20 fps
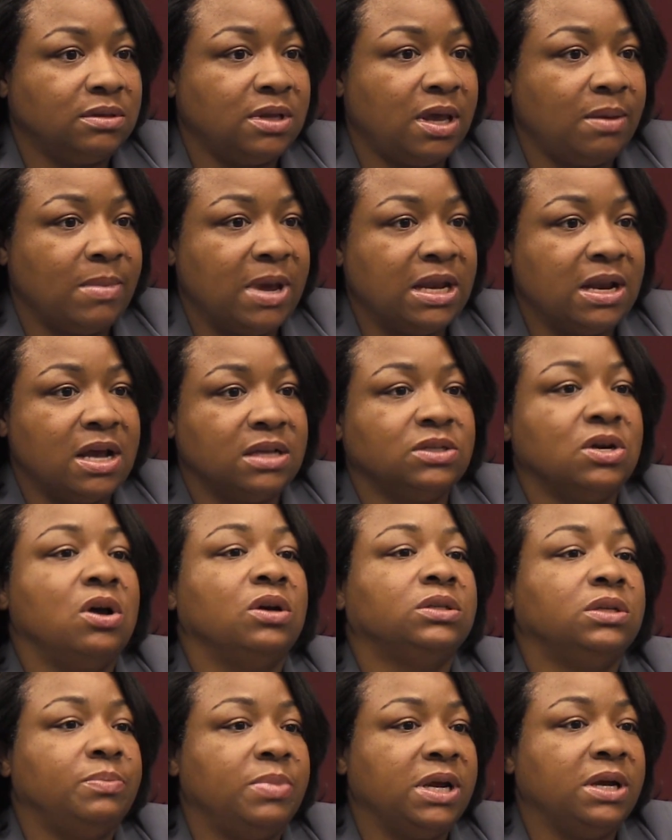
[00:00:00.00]
They may not
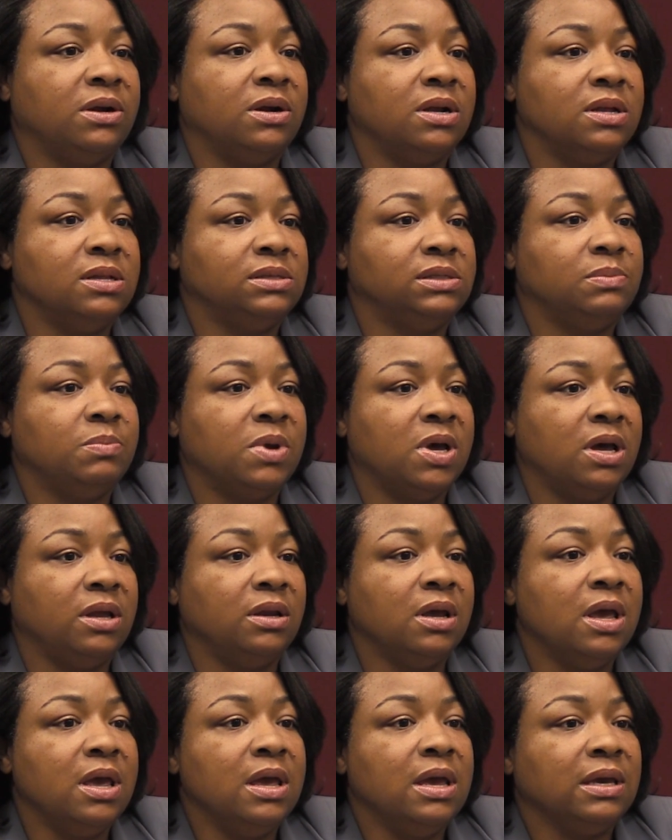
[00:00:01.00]
talk to parents,
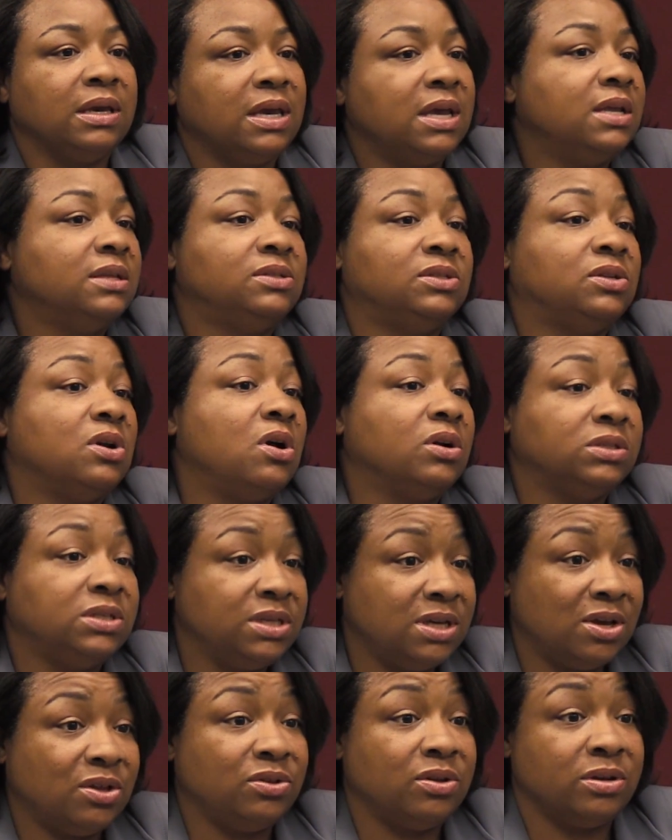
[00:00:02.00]
but kids talk
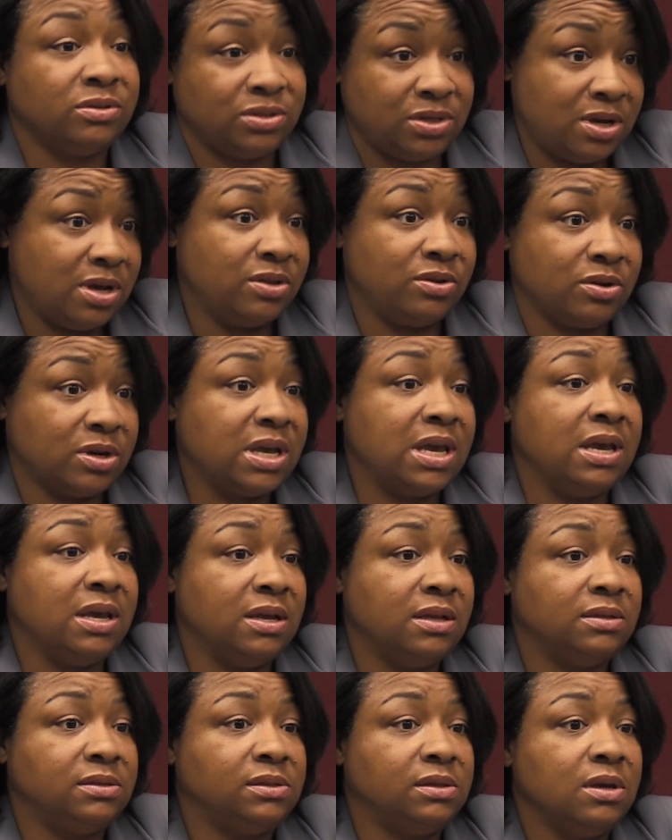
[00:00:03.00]
to other, to other
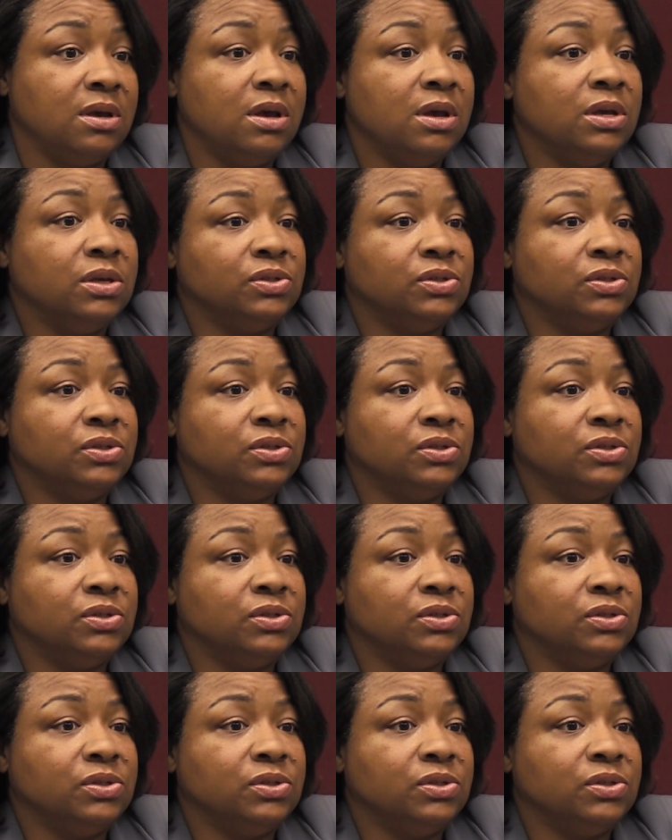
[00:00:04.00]
kids.